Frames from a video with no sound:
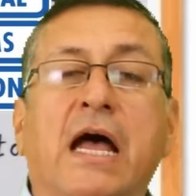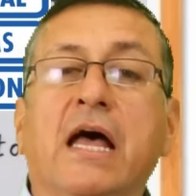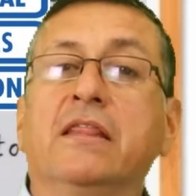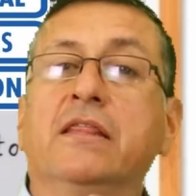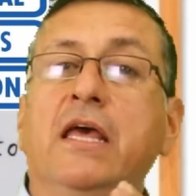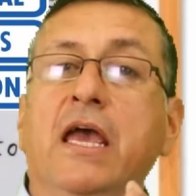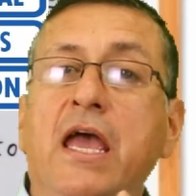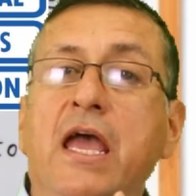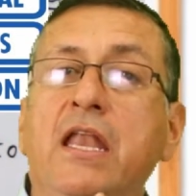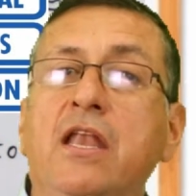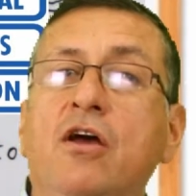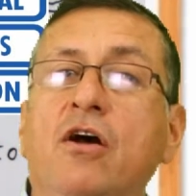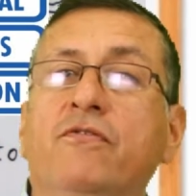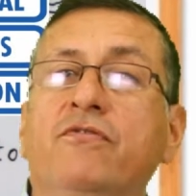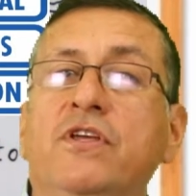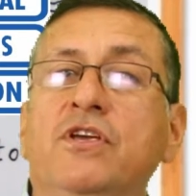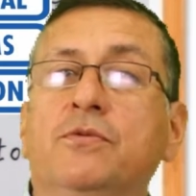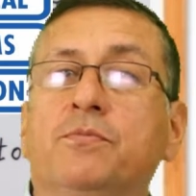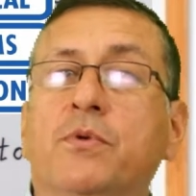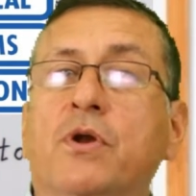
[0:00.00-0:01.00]
at the end
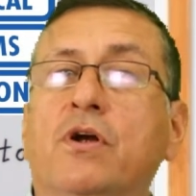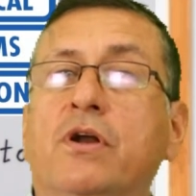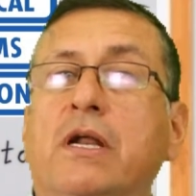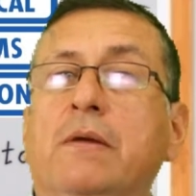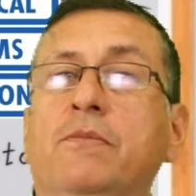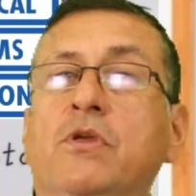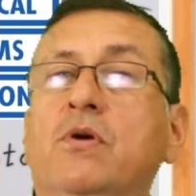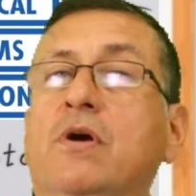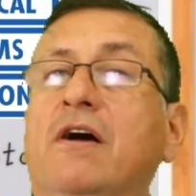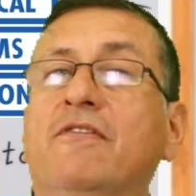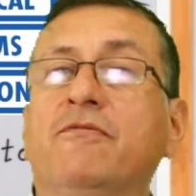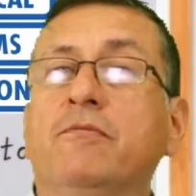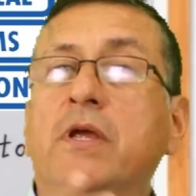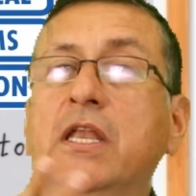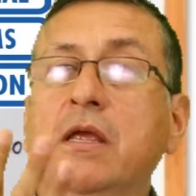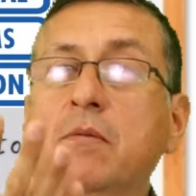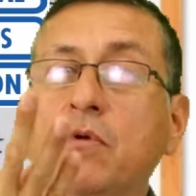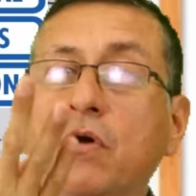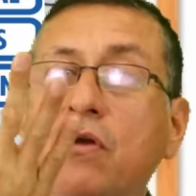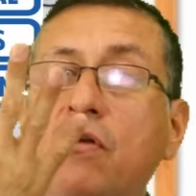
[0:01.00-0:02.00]
of this program you have
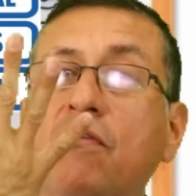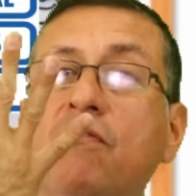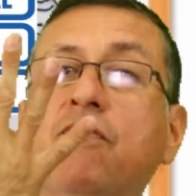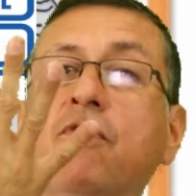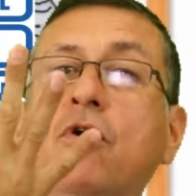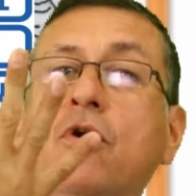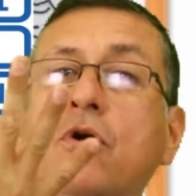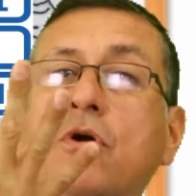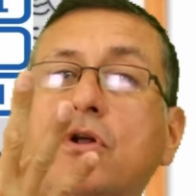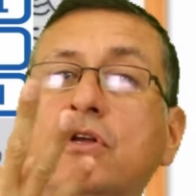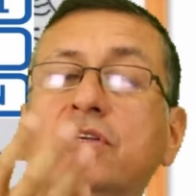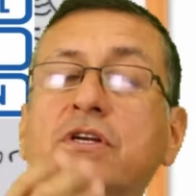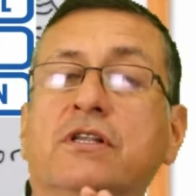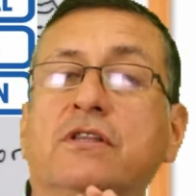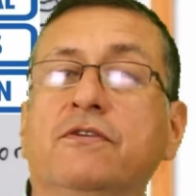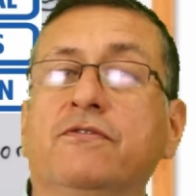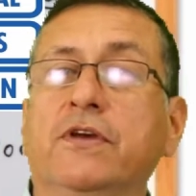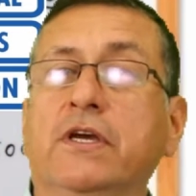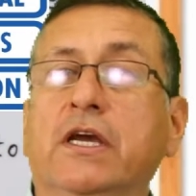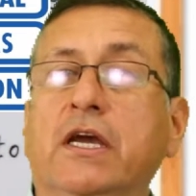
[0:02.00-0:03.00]
minimum four
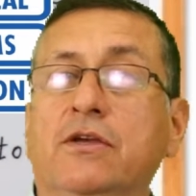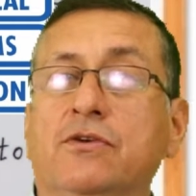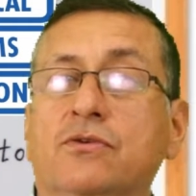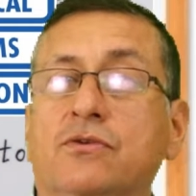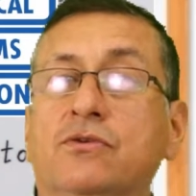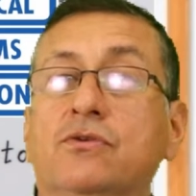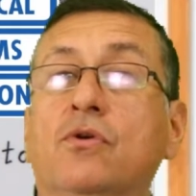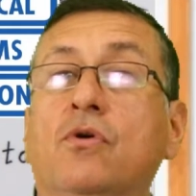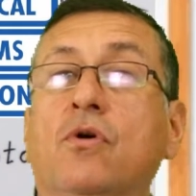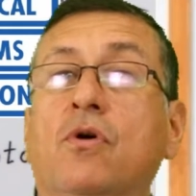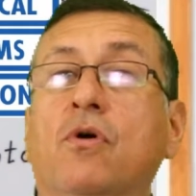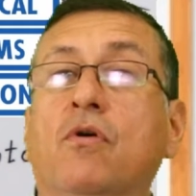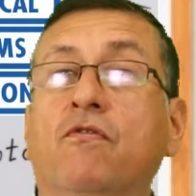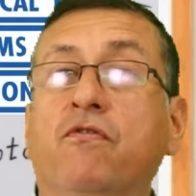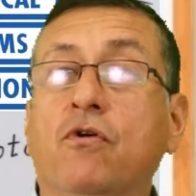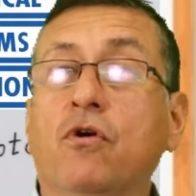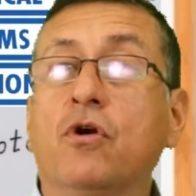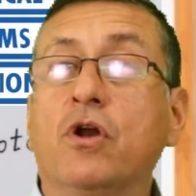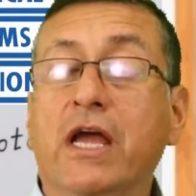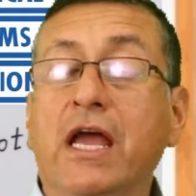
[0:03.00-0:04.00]
certifications,
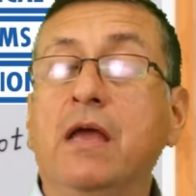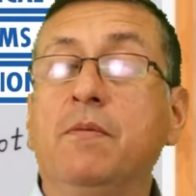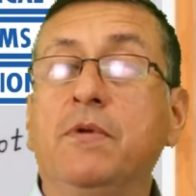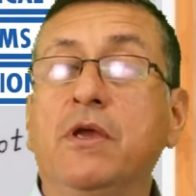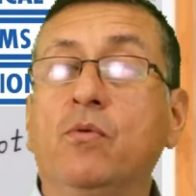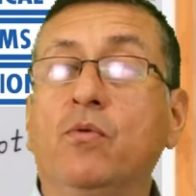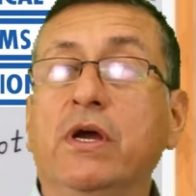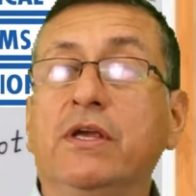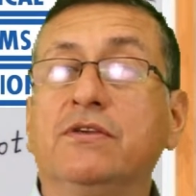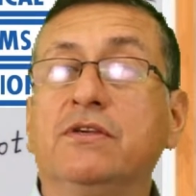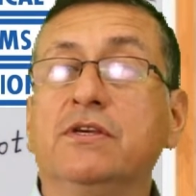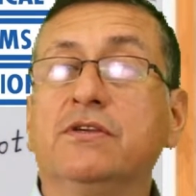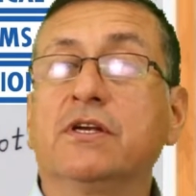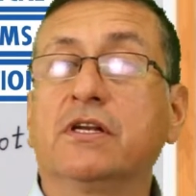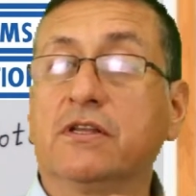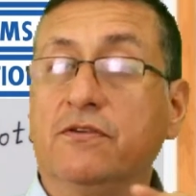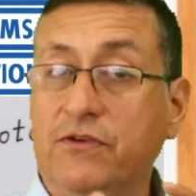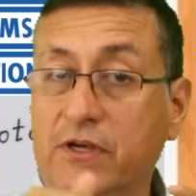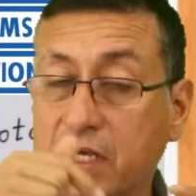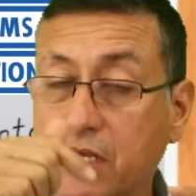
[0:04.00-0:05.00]
four A B Y C
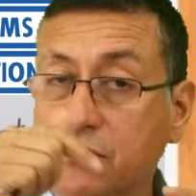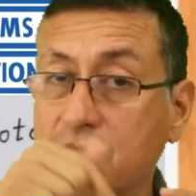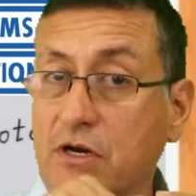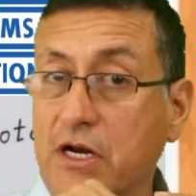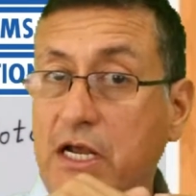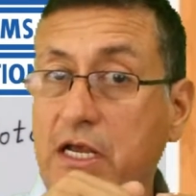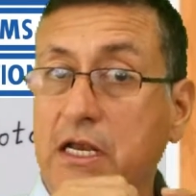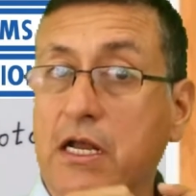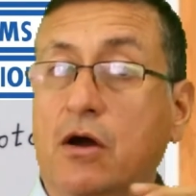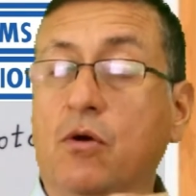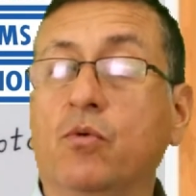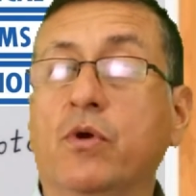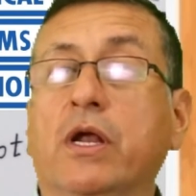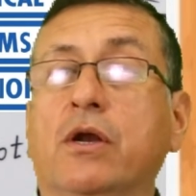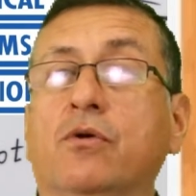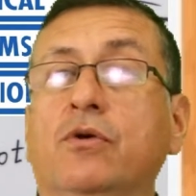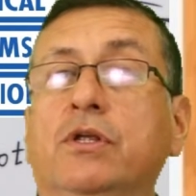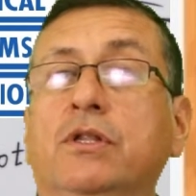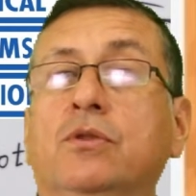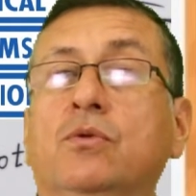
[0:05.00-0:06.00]
certifications. Right now we are
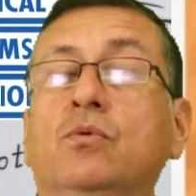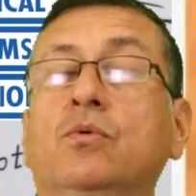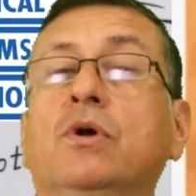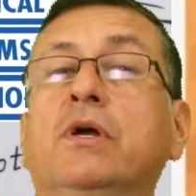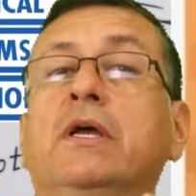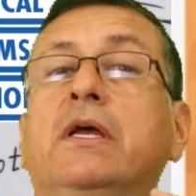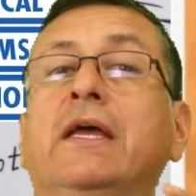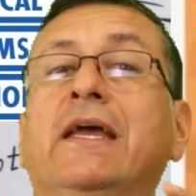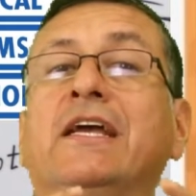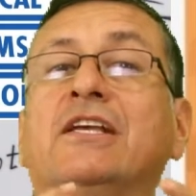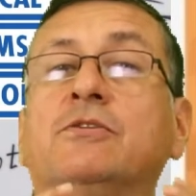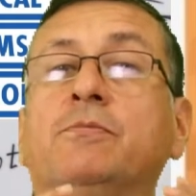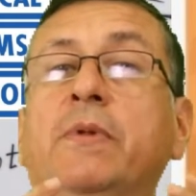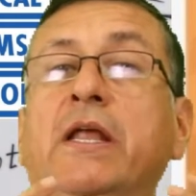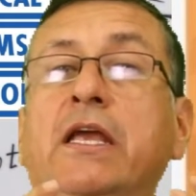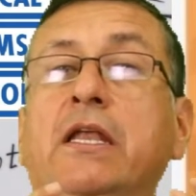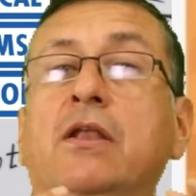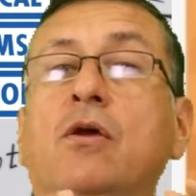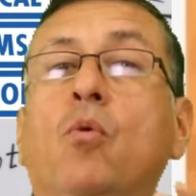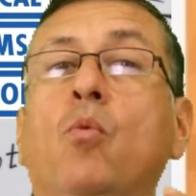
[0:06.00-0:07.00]
going to
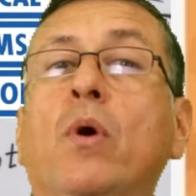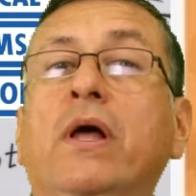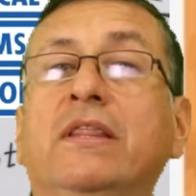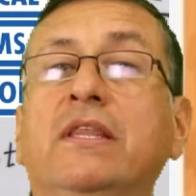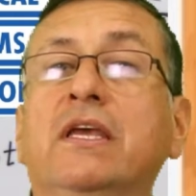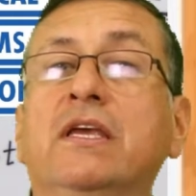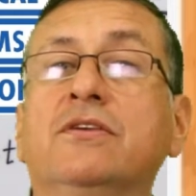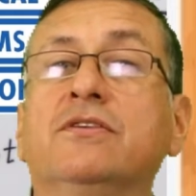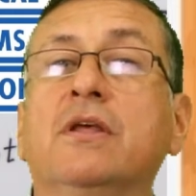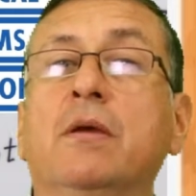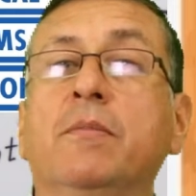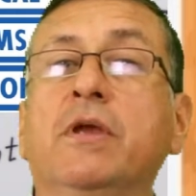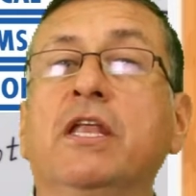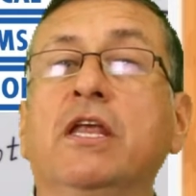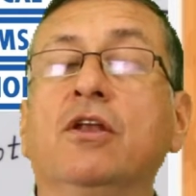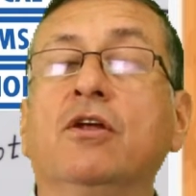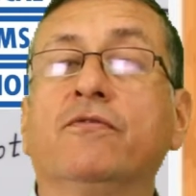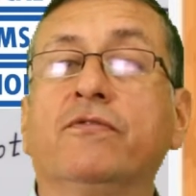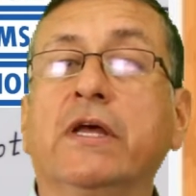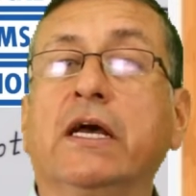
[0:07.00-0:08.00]
explain what is the
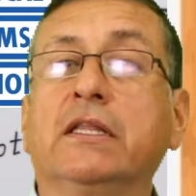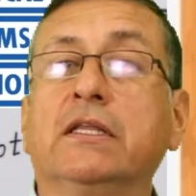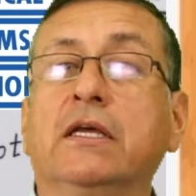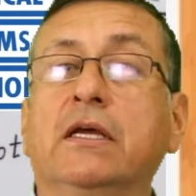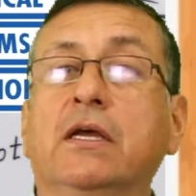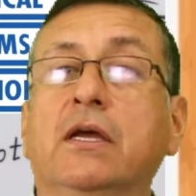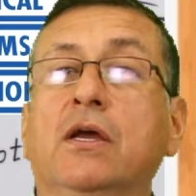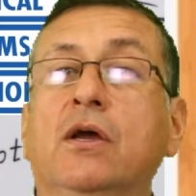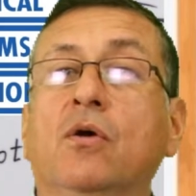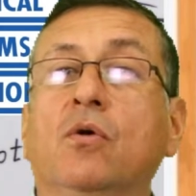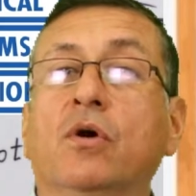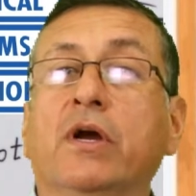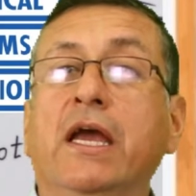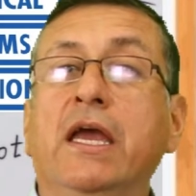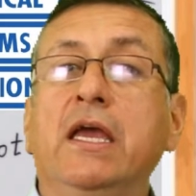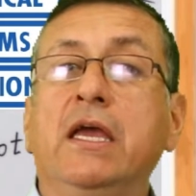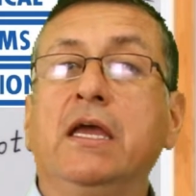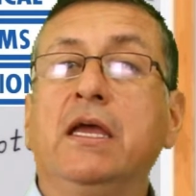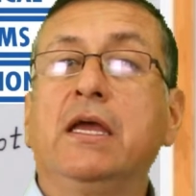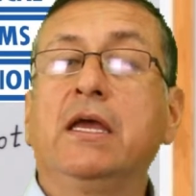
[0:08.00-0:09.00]
meaning of that.
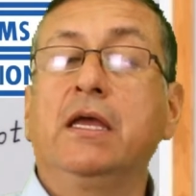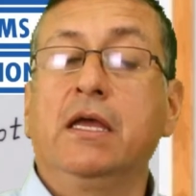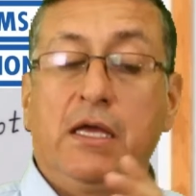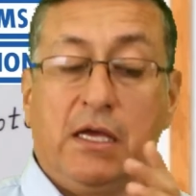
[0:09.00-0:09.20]
Okay?